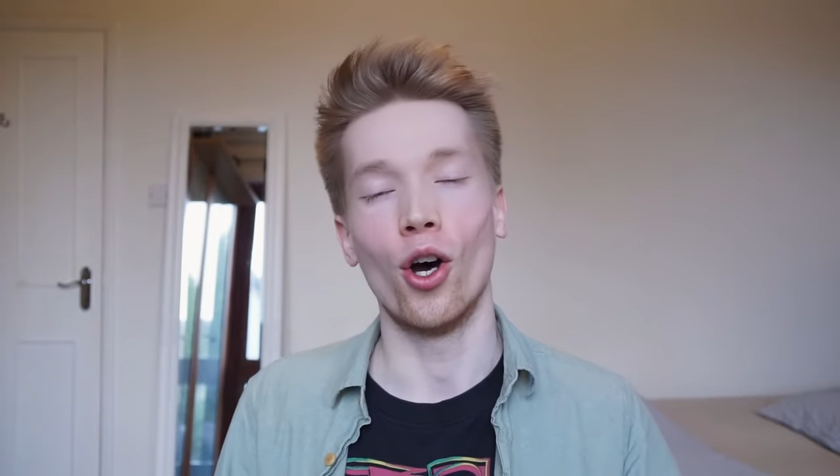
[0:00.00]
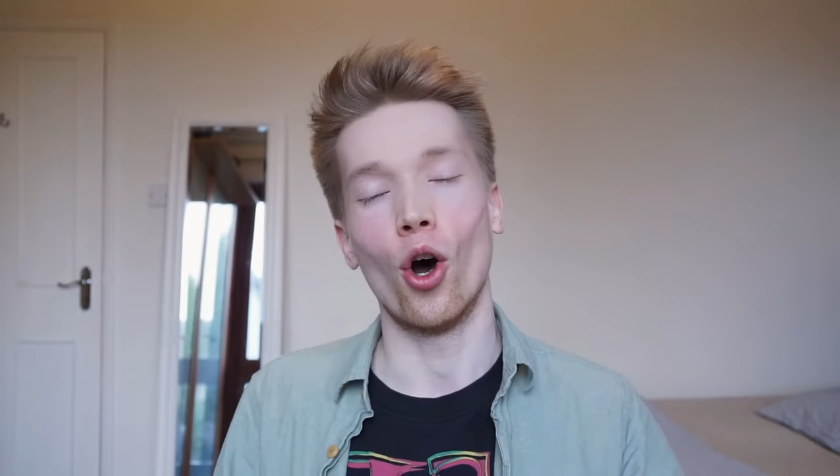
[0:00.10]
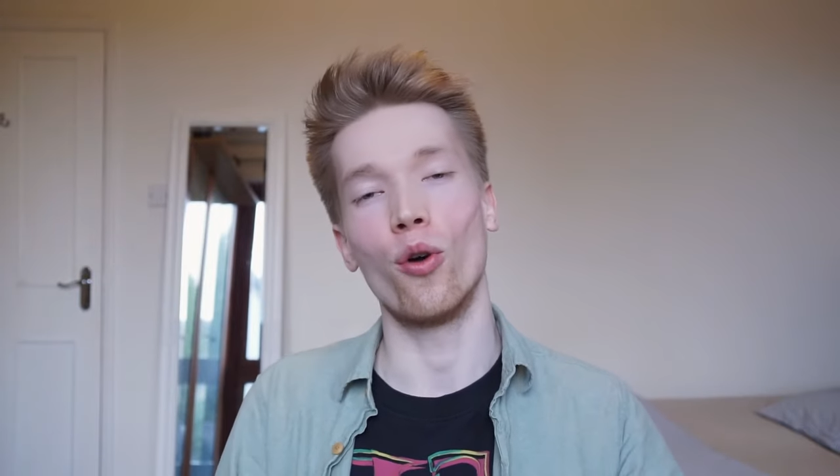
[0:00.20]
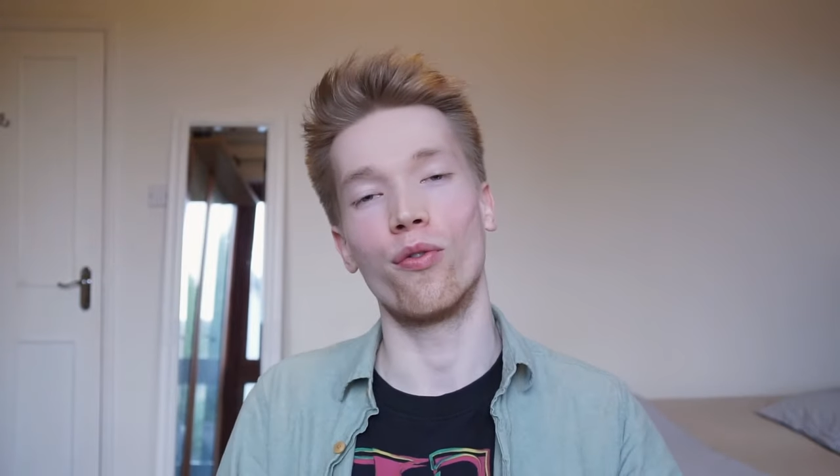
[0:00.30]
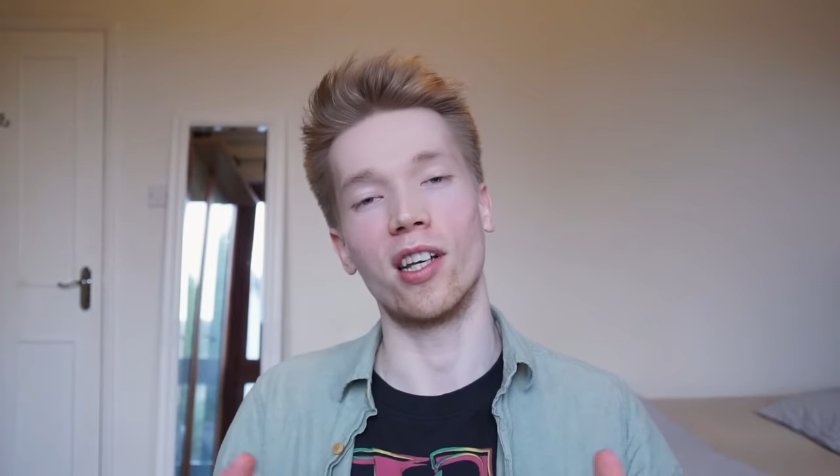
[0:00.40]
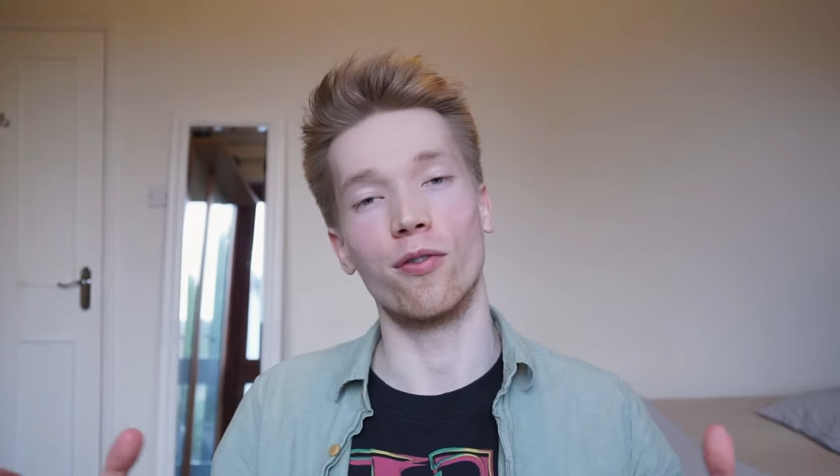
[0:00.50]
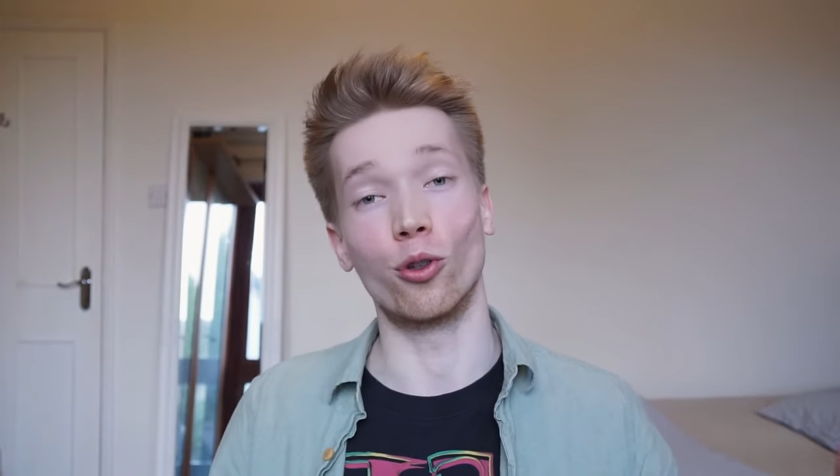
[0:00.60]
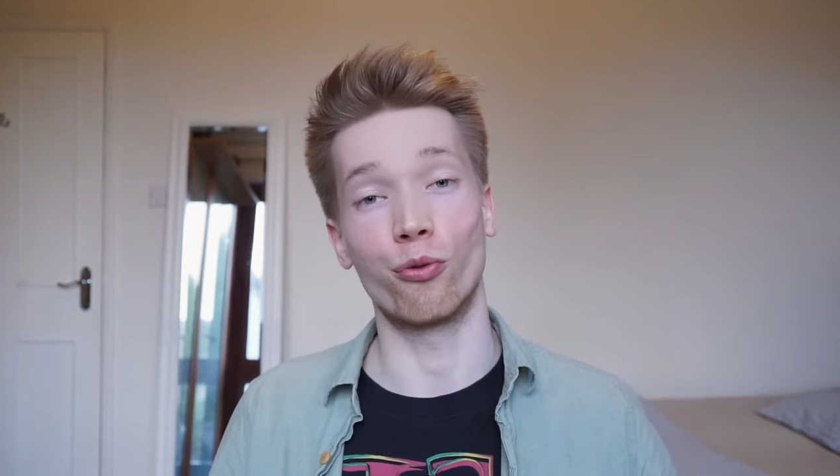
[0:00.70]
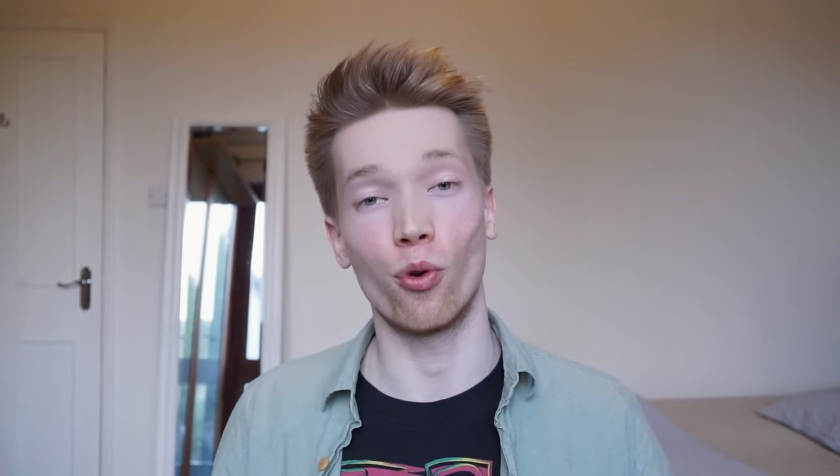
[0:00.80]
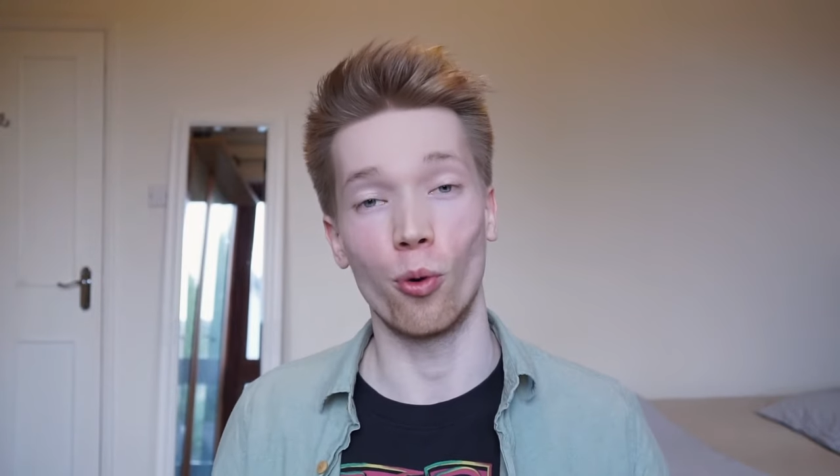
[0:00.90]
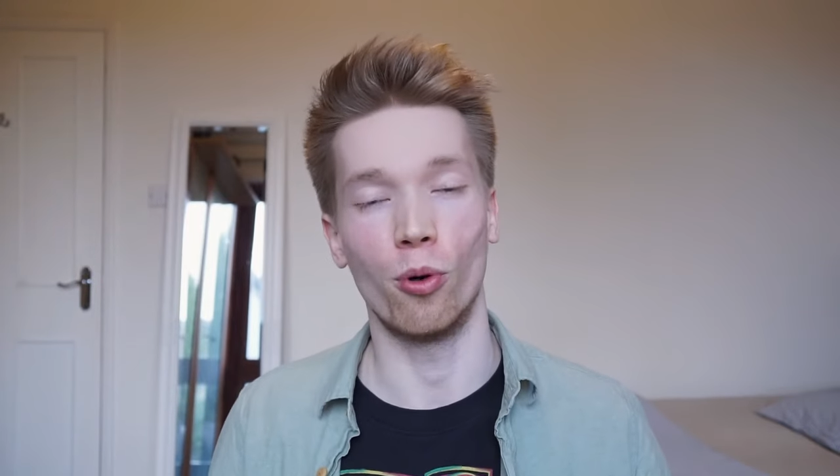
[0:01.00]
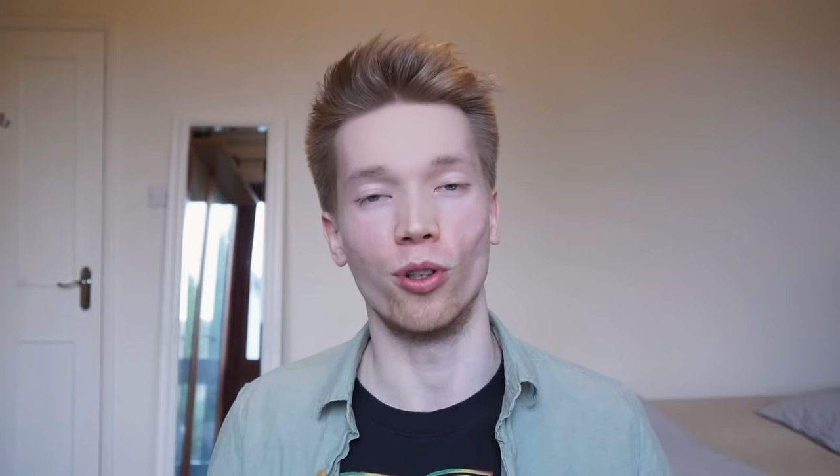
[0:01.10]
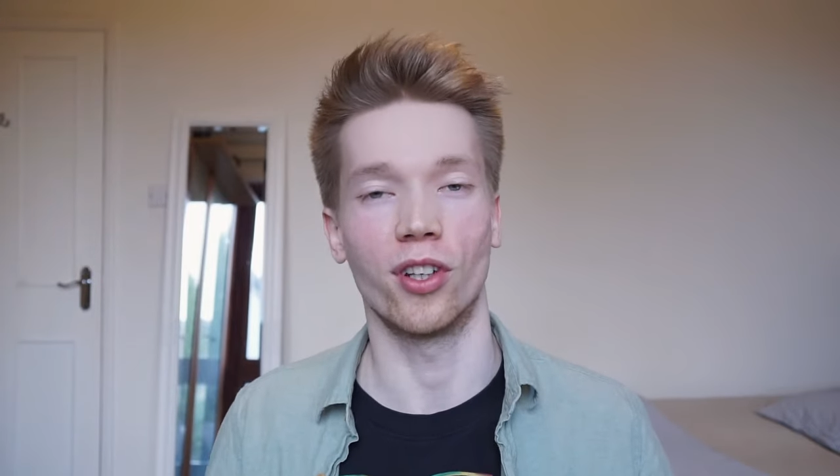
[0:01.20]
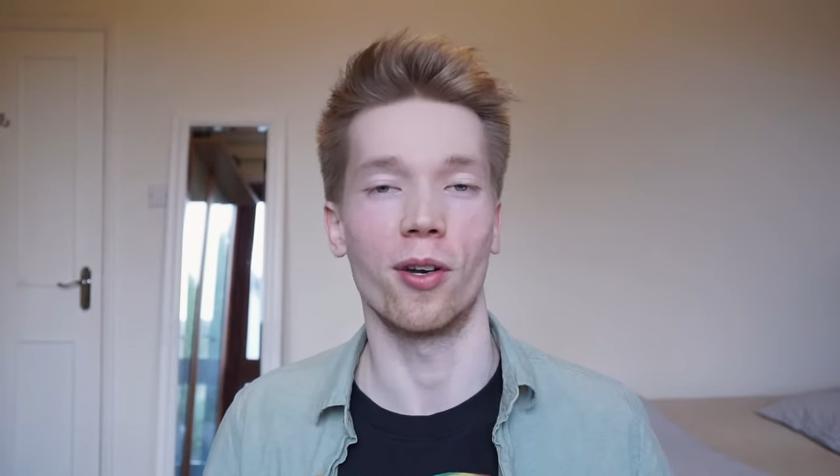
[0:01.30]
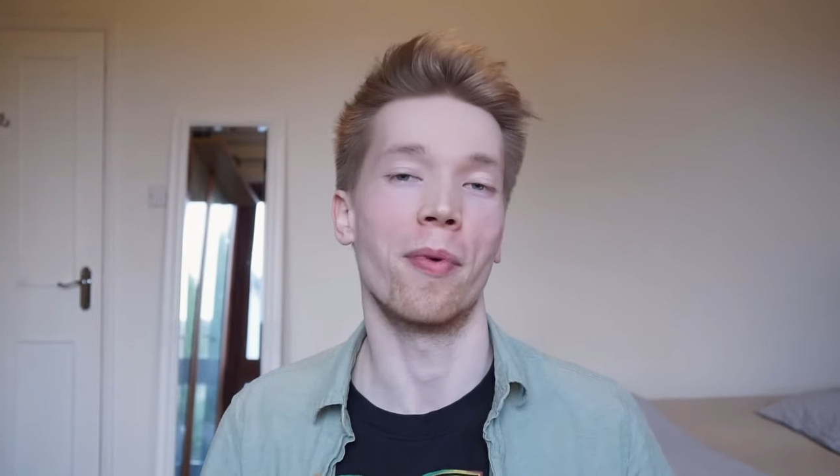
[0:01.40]
Hopefully, those four
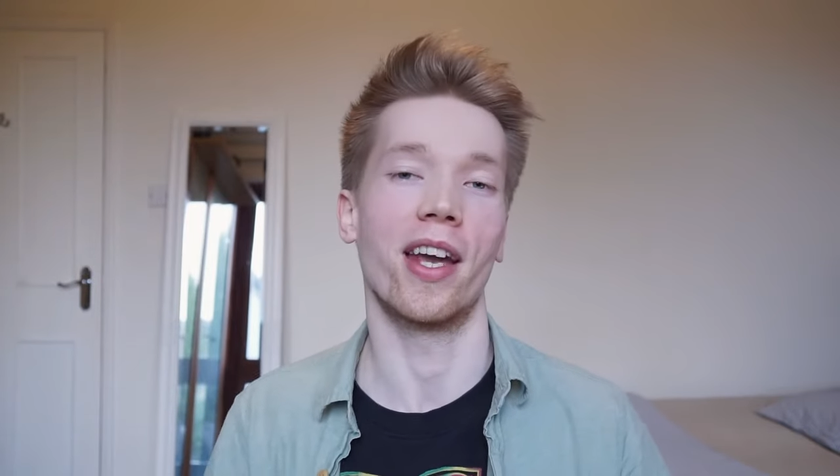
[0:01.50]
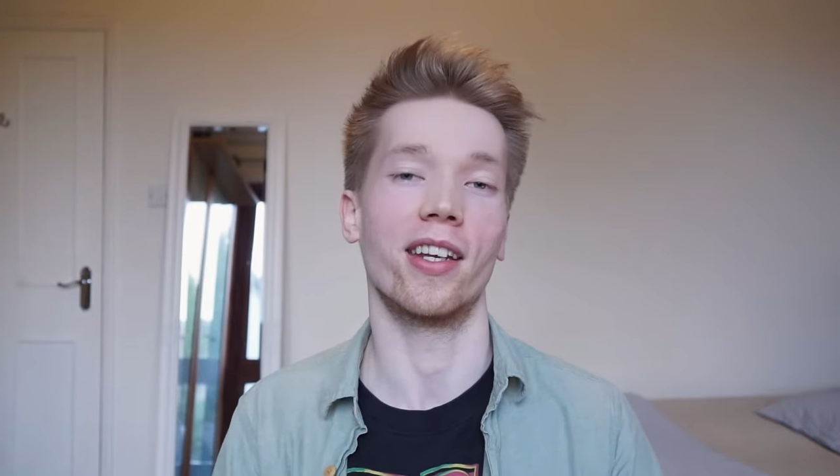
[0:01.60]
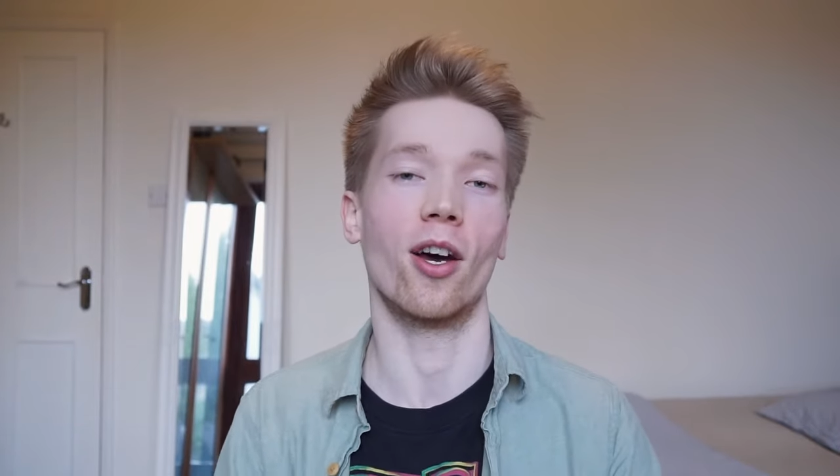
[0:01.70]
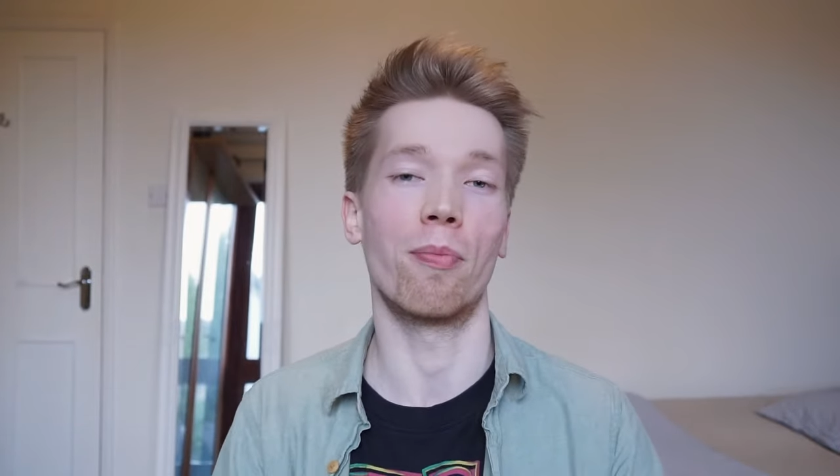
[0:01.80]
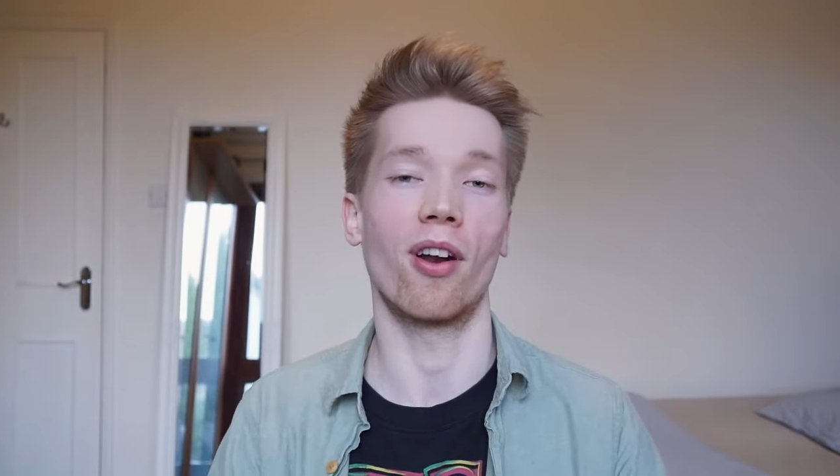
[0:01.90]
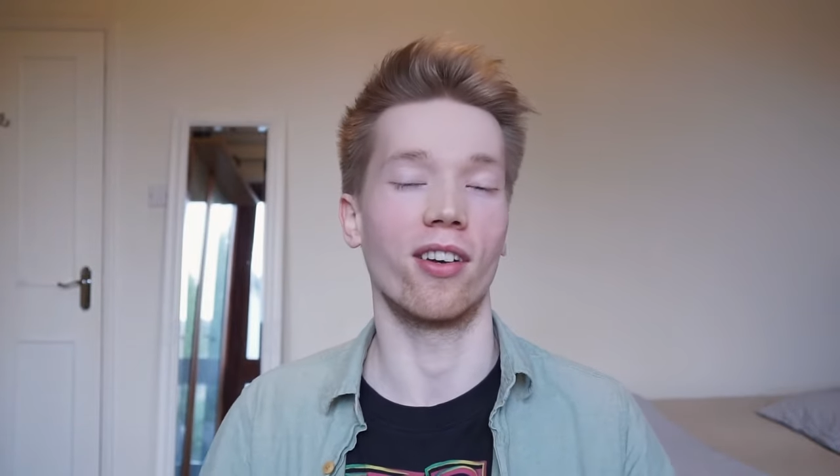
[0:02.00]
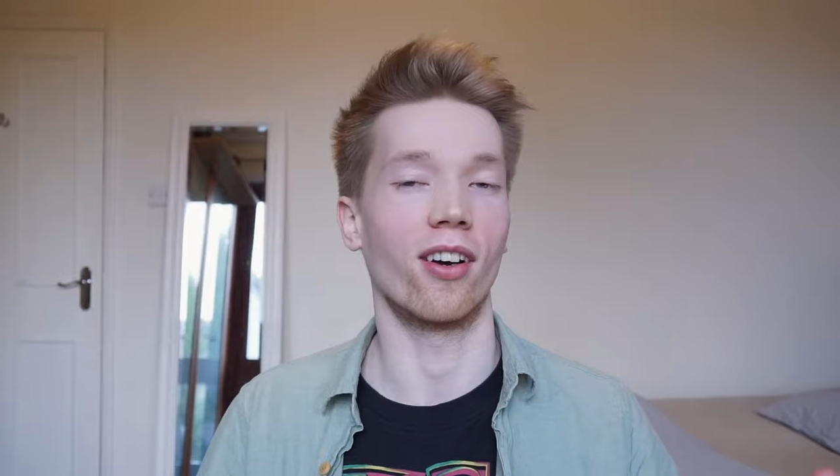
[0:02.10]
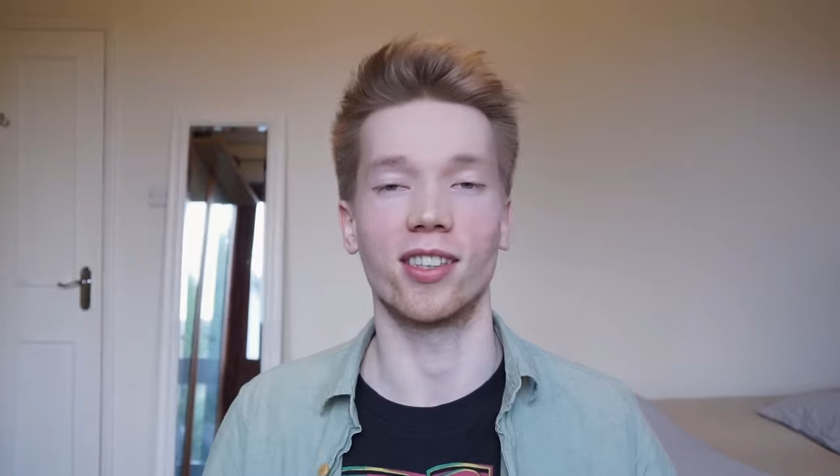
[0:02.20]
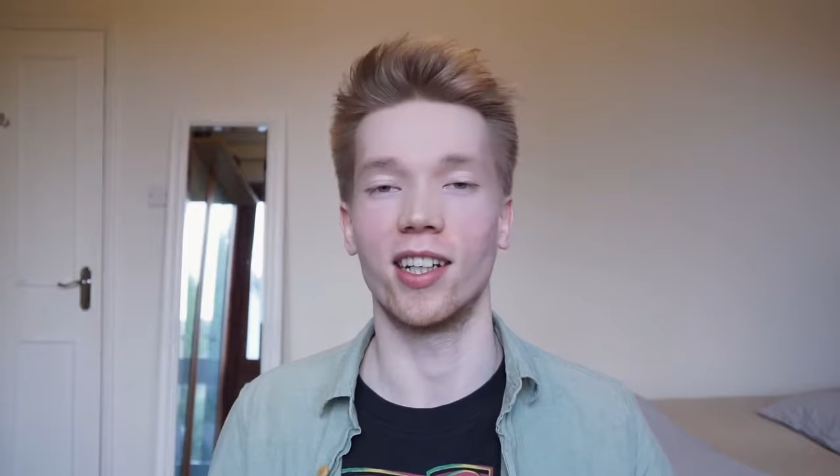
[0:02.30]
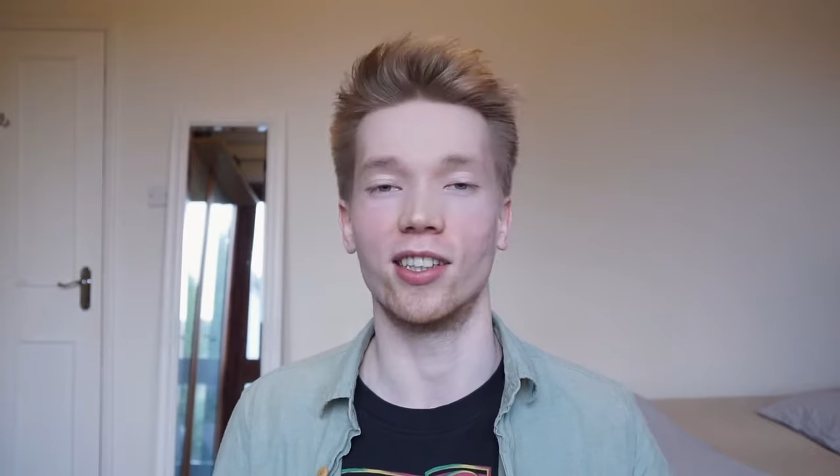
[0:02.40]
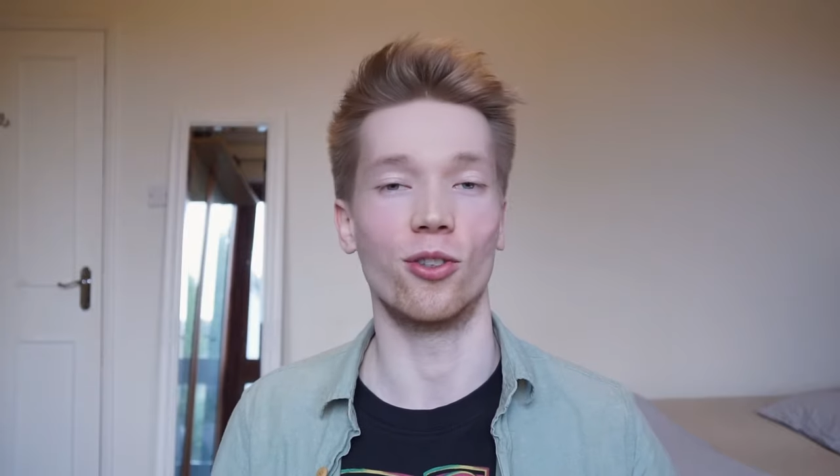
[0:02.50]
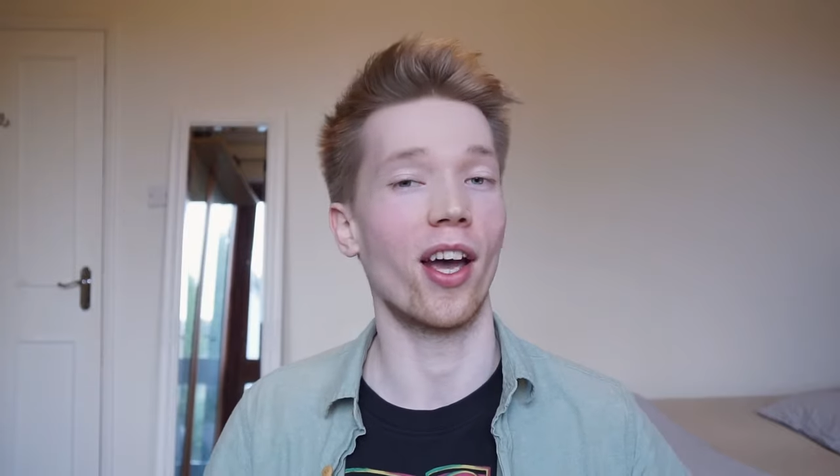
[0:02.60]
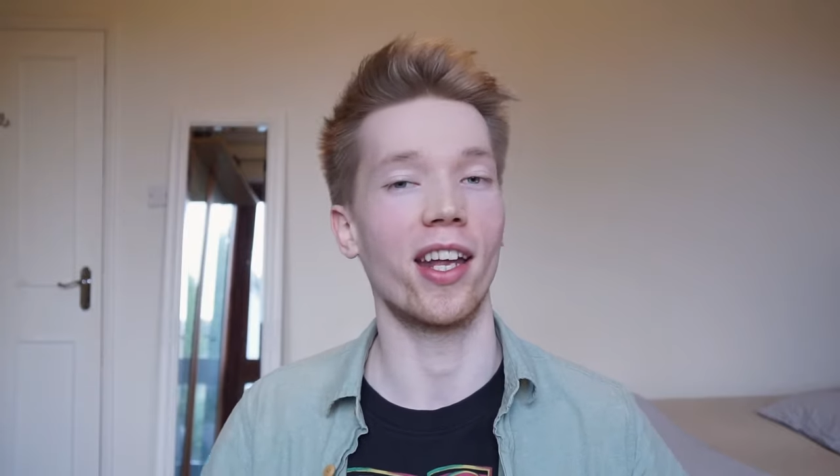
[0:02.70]
points I made apply nicely to